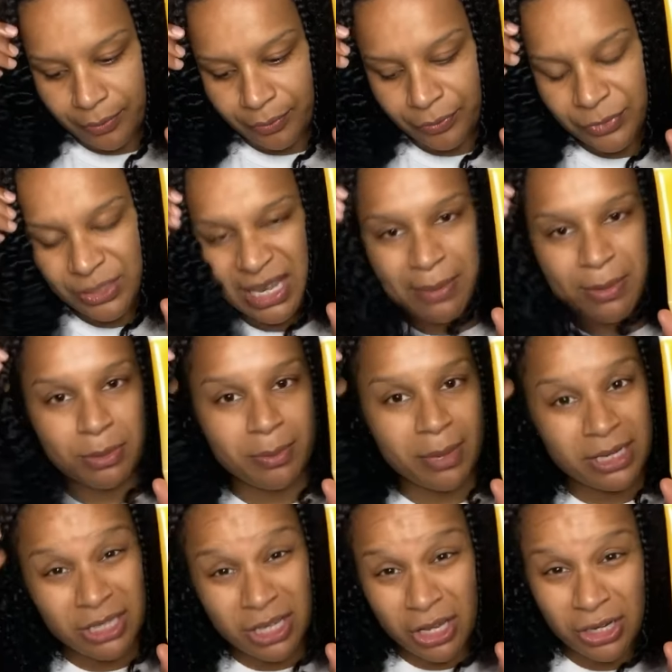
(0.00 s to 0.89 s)
Same with my
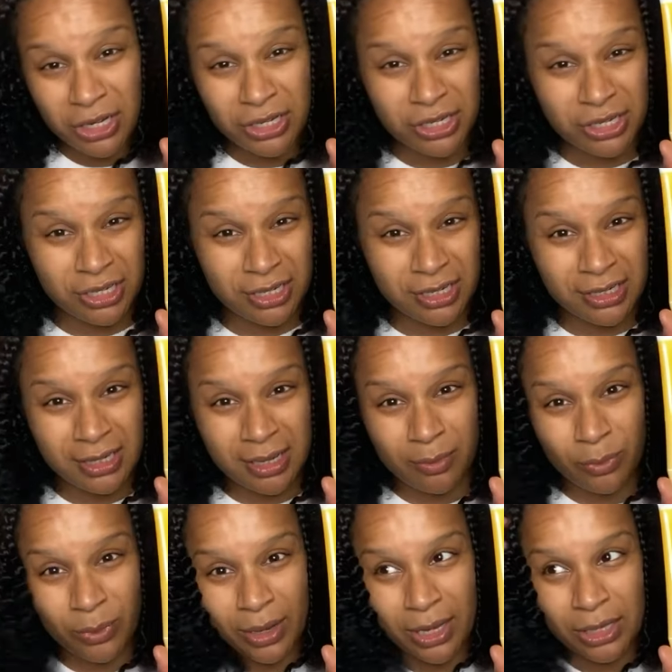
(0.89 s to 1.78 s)
daughter, she's the same
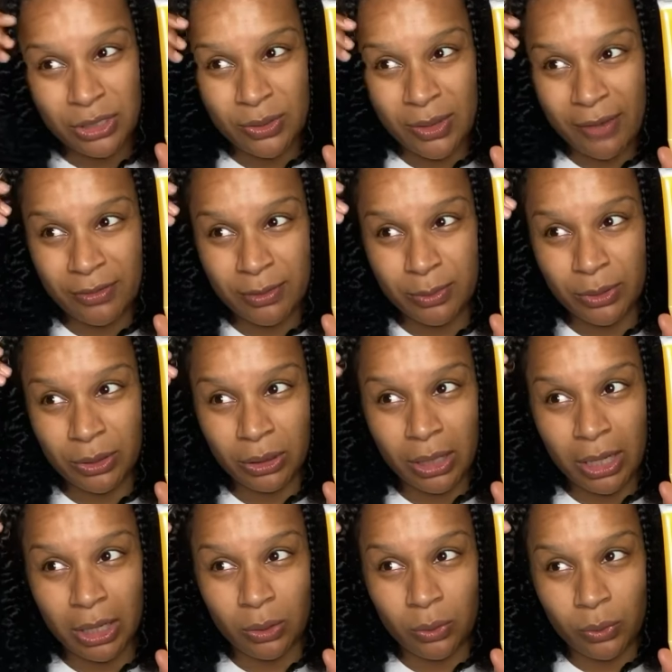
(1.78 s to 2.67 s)
way, so I have to put a
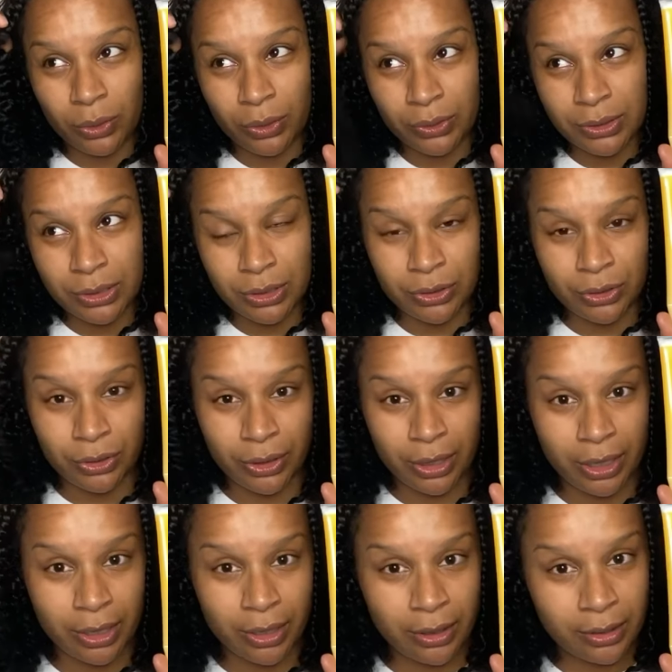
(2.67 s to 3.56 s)
lot of oils in her
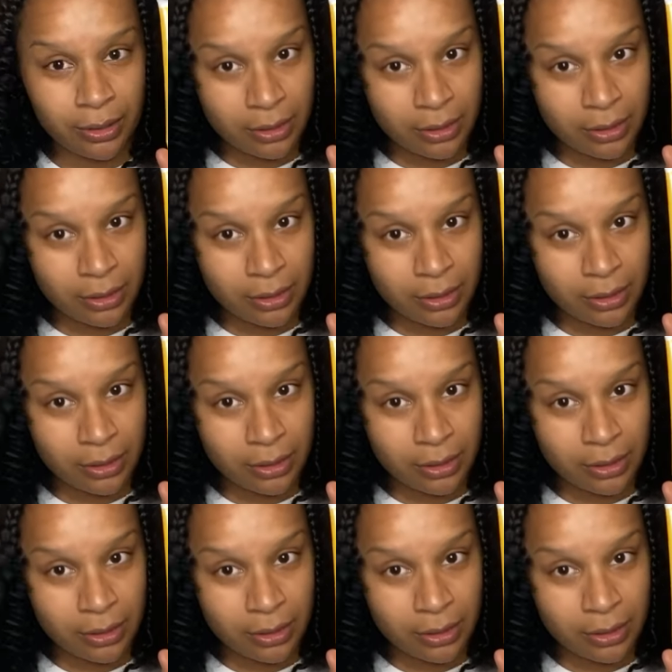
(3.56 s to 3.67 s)
hair.